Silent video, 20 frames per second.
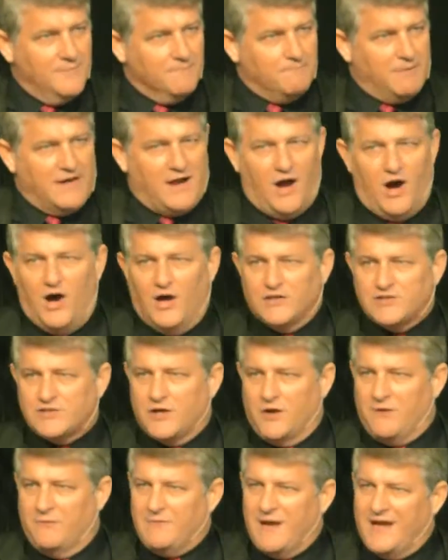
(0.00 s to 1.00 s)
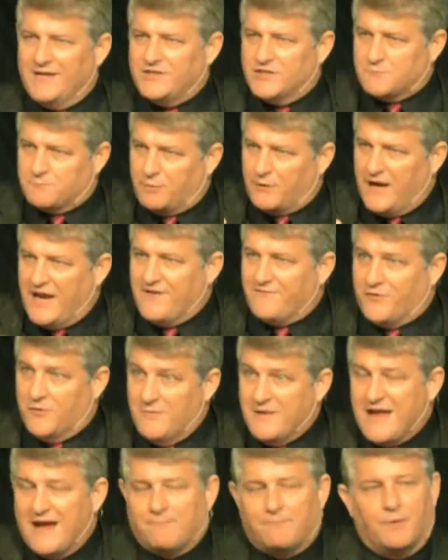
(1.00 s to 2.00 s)
But I also am not just praying for
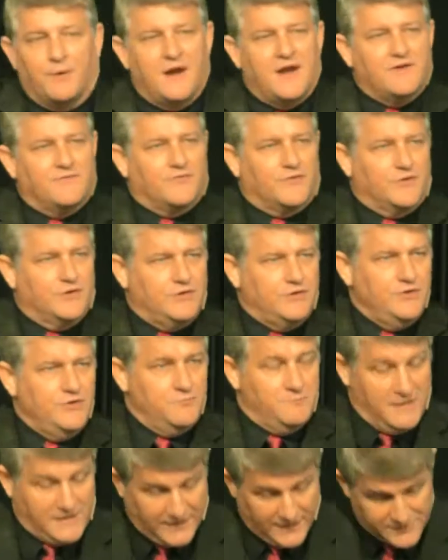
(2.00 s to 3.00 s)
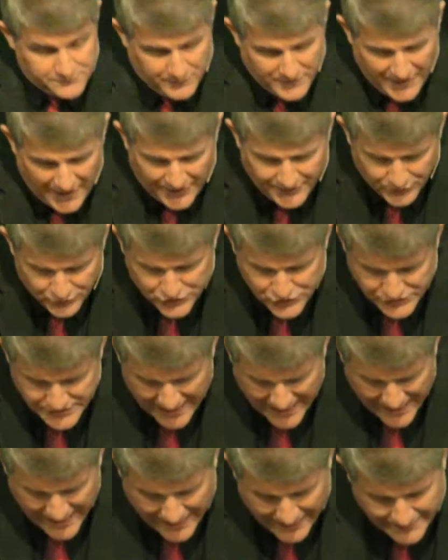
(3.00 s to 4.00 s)
me, I'm praying for you because we
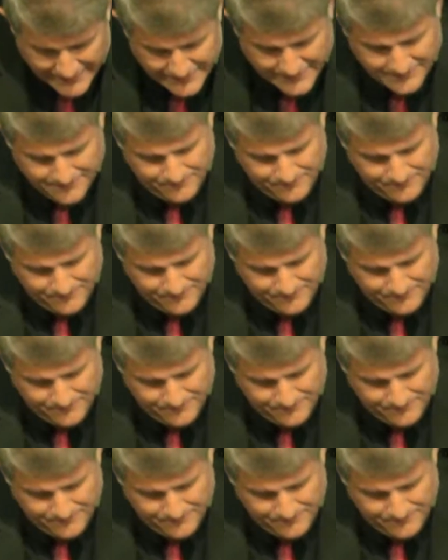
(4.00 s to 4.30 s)
understand